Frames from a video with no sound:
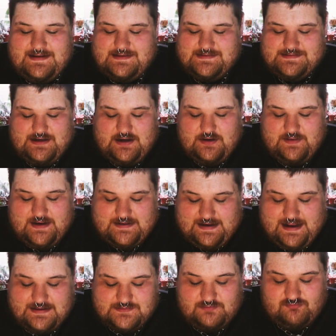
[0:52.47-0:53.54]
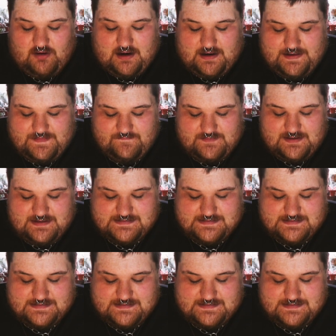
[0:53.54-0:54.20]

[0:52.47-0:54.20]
So it has arrived,